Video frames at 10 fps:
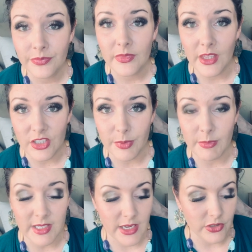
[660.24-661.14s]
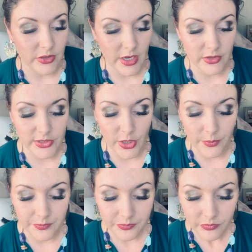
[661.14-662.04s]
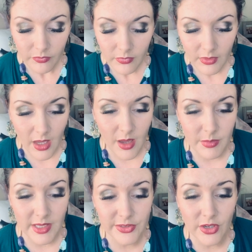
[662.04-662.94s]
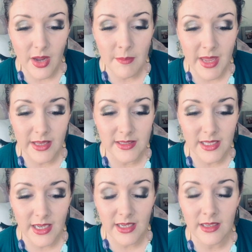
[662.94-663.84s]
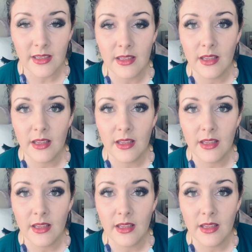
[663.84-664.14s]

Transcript: there's pigmentation there. So these are amazing